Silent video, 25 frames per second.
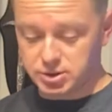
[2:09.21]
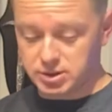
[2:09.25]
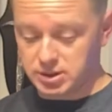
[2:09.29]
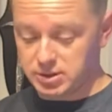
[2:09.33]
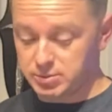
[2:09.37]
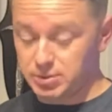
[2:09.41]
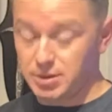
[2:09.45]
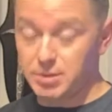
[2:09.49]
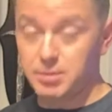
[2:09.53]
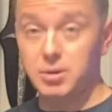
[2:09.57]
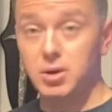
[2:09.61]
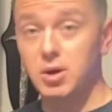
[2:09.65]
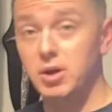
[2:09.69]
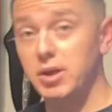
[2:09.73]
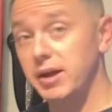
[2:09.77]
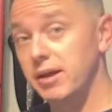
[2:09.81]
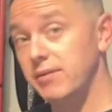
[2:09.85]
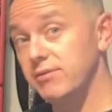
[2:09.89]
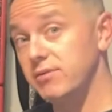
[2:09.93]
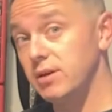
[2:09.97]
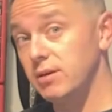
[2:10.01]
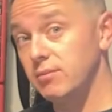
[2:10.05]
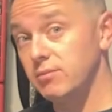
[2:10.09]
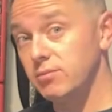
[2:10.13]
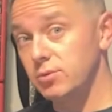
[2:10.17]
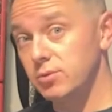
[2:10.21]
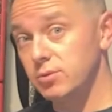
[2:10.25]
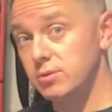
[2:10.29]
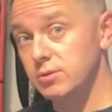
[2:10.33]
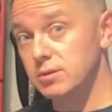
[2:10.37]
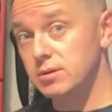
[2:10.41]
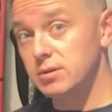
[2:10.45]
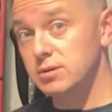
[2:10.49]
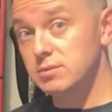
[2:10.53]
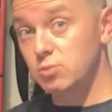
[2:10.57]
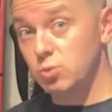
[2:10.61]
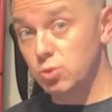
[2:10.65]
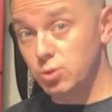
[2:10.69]
That's probably all I have time for
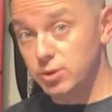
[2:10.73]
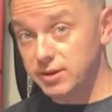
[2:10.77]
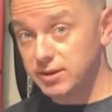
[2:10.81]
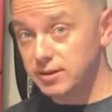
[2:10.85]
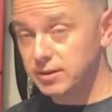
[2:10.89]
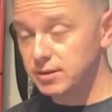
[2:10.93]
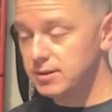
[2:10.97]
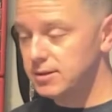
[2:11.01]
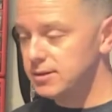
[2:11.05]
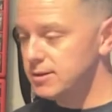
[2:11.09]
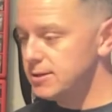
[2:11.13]
this morning,